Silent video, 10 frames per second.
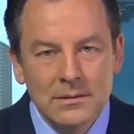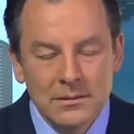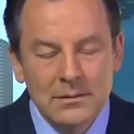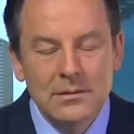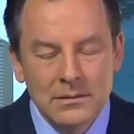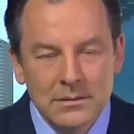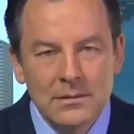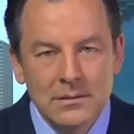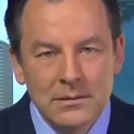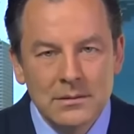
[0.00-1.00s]

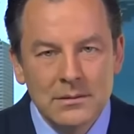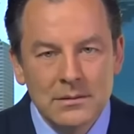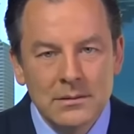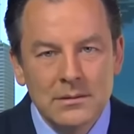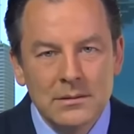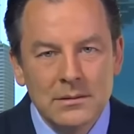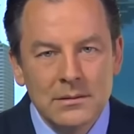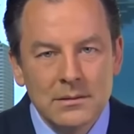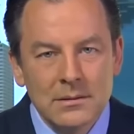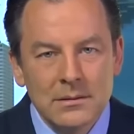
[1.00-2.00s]

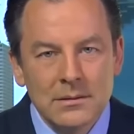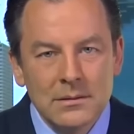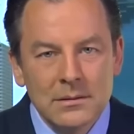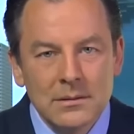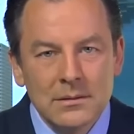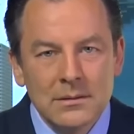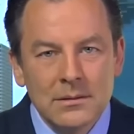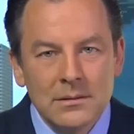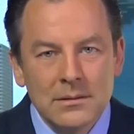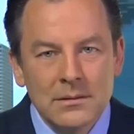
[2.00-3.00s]

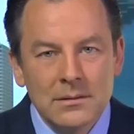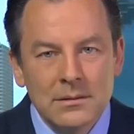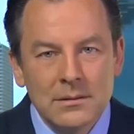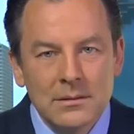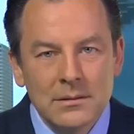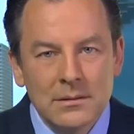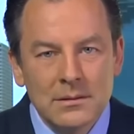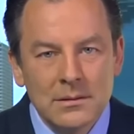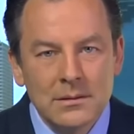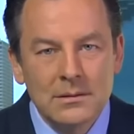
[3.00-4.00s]

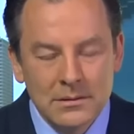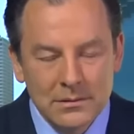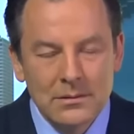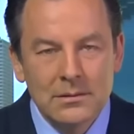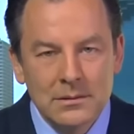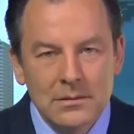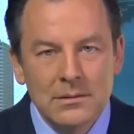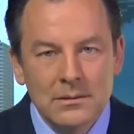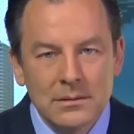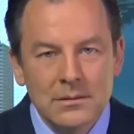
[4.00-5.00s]

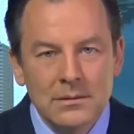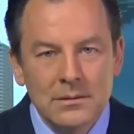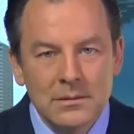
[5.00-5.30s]
This person isn't speaking.